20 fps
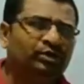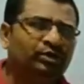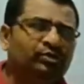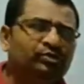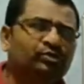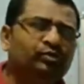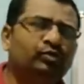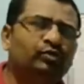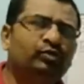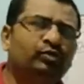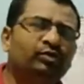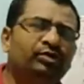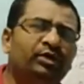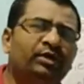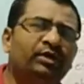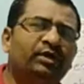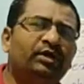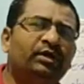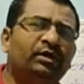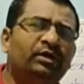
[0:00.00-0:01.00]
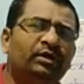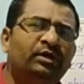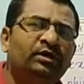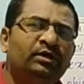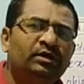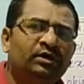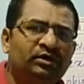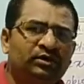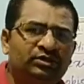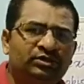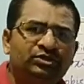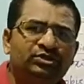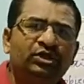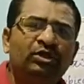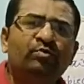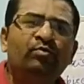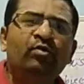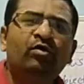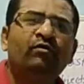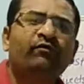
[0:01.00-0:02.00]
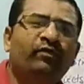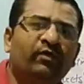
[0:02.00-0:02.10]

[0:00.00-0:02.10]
So the still more